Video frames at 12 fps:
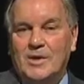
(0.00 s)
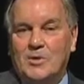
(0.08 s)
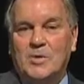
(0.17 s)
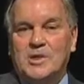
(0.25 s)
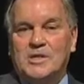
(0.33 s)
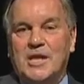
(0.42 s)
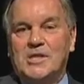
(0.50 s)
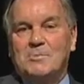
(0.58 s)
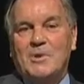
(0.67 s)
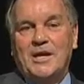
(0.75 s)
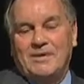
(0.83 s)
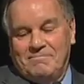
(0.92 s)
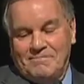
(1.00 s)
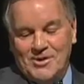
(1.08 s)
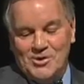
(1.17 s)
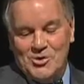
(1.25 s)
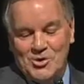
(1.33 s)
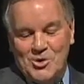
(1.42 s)
criticize me,
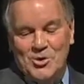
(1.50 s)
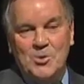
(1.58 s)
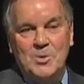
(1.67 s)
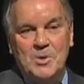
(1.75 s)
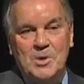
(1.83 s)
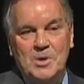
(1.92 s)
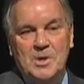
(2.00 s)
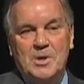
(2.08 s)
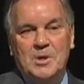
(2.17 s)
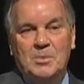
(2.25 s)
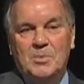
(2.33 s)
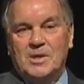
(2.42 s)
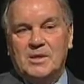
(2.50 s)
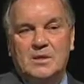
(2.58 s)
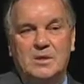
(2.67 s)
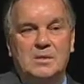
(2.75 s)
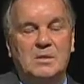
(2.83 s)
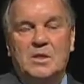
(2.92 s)
yes you do, but
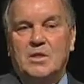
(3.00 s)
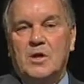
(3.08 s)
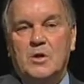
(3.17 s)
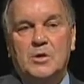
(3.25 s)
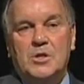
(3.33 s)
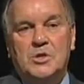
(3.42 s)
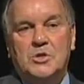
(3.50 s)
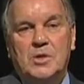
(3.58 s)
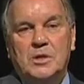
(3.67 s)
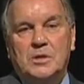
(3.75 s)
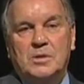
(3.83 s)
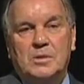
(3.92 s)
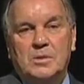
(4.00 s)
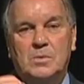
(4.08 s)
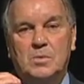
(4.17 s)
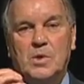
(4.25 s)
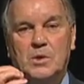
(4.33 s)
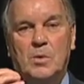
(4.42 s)
the theater district,
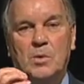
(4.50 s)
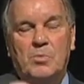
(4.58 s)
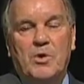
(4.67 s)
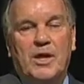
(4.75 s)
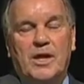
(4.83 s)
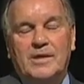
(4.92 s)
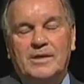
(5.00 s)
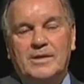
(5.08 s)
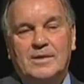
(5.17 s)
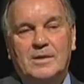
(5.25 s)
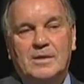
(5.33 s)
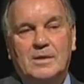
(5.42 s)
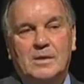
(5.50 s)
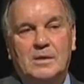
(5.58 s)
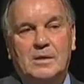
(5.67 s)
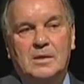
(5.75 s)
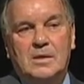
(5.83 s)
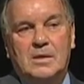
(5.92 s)
what they were bringing,
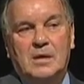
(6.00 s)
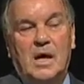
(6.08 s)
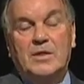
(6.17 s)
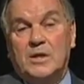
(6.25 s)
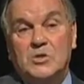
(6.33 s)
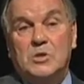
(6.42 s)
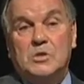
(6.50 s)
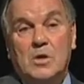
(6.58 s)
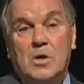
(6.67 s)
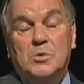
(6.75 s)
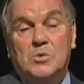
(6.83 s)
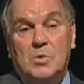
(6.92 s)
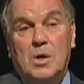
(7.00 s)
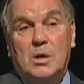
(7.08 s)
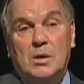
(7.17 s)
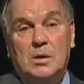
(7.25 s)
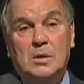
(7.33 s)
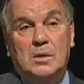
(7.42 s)
I just thought it was
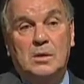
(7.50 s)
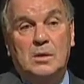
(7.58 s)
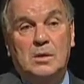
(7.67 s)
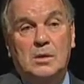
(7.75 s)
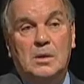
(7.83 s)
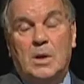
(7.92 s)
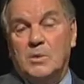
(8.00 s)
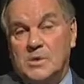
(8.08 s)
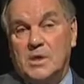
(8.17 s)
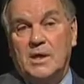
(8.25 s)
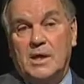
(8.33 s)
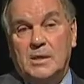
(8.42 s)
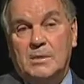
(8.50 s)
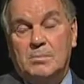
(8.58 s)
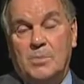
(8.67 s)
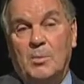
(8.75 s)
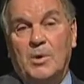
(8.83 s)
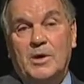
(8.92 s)
wrong. And I would say
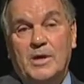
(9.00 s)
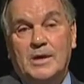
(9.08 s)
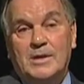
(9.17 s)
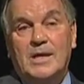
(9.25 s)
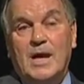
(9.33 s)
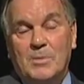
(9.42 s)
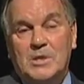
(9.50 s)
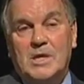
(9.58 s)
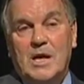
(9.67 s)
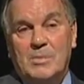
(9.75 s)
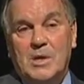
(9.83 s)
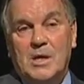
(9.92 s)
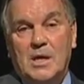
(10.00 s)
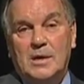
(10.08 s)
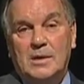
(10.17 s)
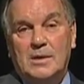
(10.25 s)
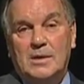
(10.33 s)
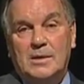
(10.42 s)
that publicly time and time
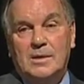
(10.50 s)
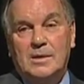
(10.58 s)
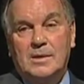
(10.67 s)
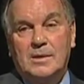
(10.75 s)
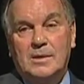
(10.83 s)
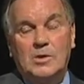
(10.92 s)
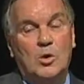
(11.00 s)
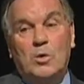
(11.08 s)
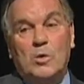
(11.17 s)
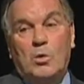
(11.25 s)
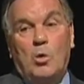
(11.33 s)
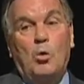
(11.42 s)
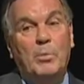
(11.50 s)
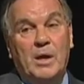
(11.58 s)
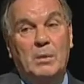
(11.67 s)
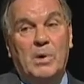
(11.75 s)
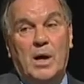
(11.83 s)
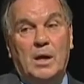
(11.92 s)
again. You don't owe me
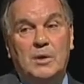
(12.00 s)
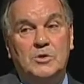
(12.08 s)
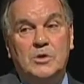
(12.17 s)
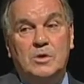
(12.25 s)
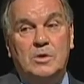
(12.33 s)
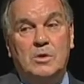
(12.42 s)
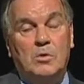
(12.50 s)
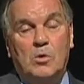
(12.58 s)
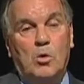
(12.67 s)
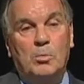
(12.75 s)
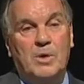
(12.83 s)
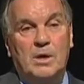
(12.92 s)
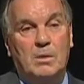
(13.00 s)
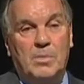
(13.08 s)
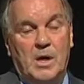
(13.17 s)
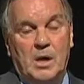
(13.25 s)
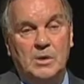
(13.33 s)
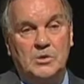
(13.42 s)
an apology. You don't owe me an
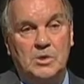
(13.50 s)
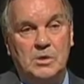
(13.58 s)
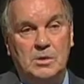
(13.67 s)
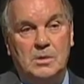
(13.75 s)
apology.